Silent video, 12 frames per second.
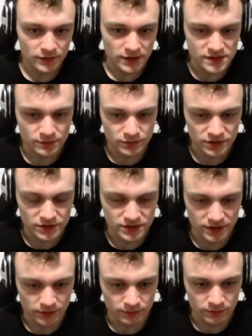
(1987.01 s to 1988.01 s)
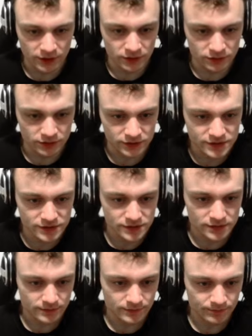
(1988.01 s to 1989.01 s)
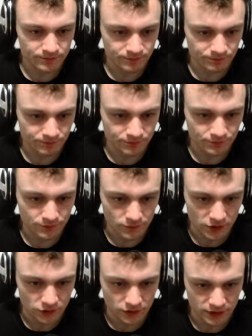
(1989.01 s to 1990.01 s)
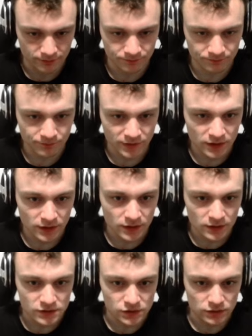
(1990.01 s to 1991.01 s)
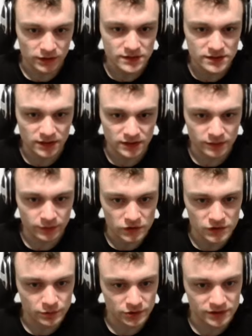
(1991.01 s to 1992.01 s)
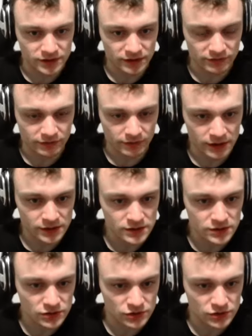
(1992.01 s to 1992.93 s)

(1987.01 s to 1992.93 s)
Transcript: It's a bit ambiguous. But okay. So let's get the mouse button event.x.